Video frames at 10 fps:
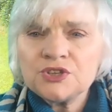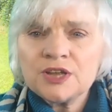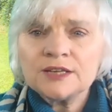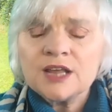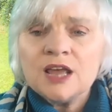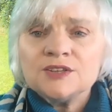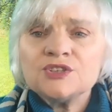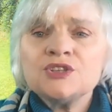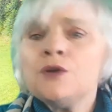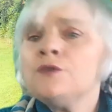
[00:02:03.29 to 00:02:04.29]
that
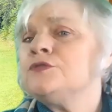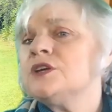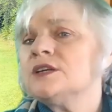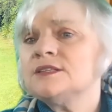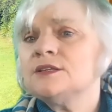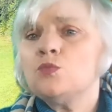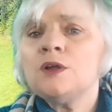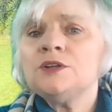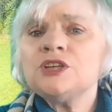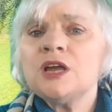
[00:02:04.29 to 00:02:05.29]
served us at
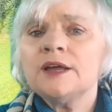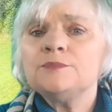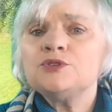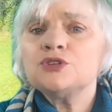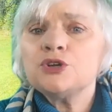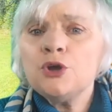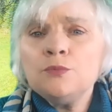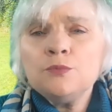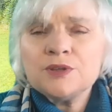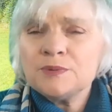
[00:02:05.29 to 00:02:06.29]
one time to
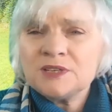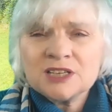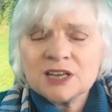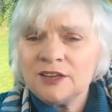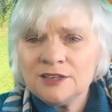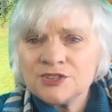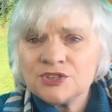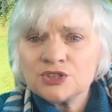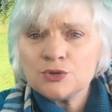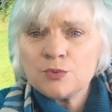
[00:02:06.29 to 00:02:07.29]
cope with a particular
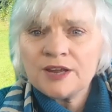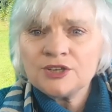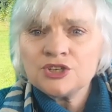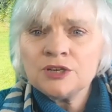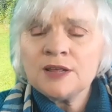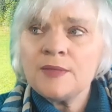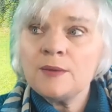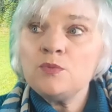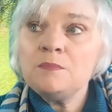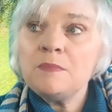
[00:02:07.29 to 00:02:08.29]
situation, and
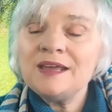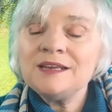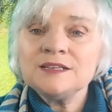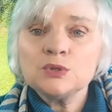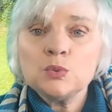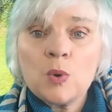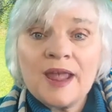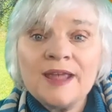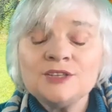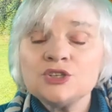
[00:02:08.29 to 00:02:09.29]
then we made it the
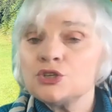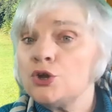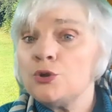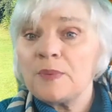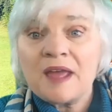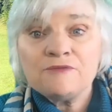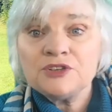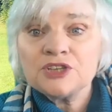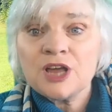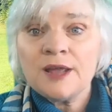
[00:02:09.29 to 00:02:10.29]
way to cope every
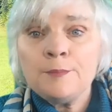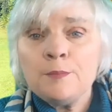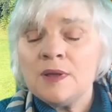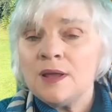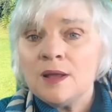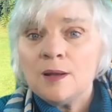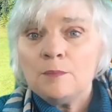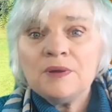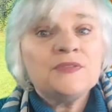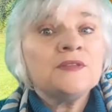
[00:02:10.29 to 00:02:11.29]
time,
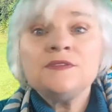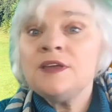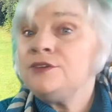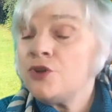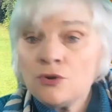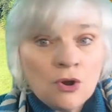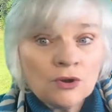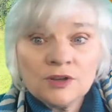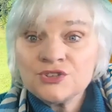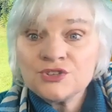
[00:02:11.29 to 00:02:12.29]
but that they no
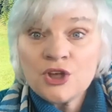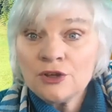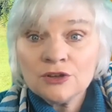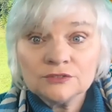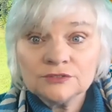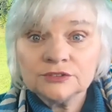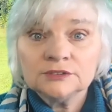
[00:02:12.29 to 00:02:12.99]
longer serve.